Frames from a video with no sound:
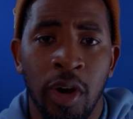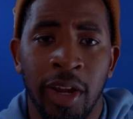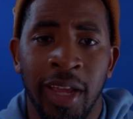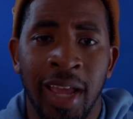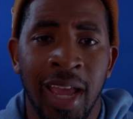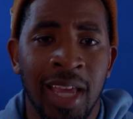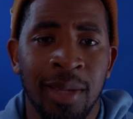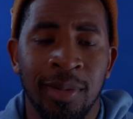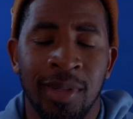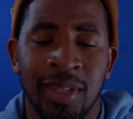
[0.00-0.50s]

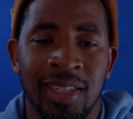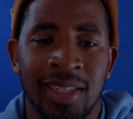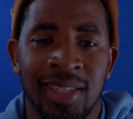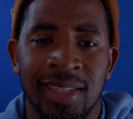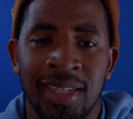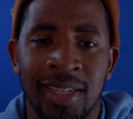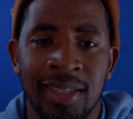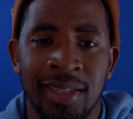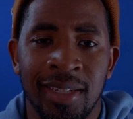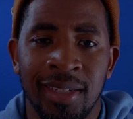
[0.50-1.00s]
games of the
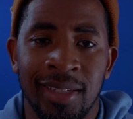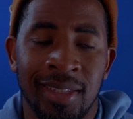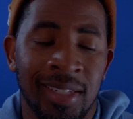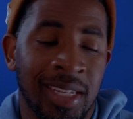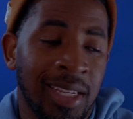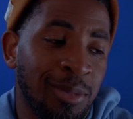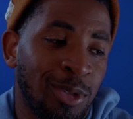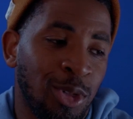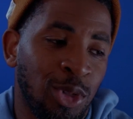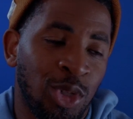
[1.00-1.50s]
season to
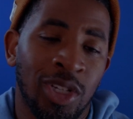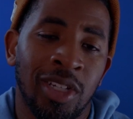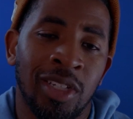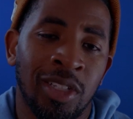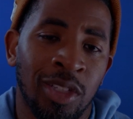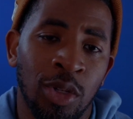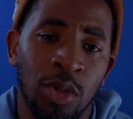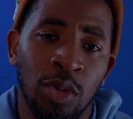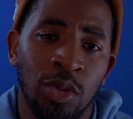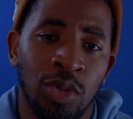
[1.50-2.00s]
teams you
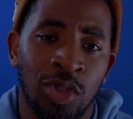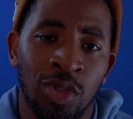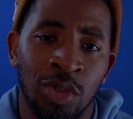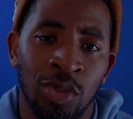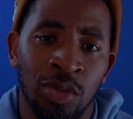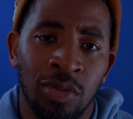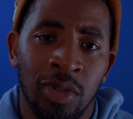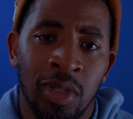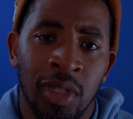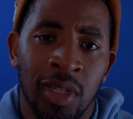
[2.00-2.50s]
shouldn't lose
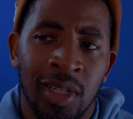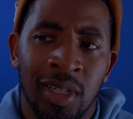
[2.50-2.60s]
to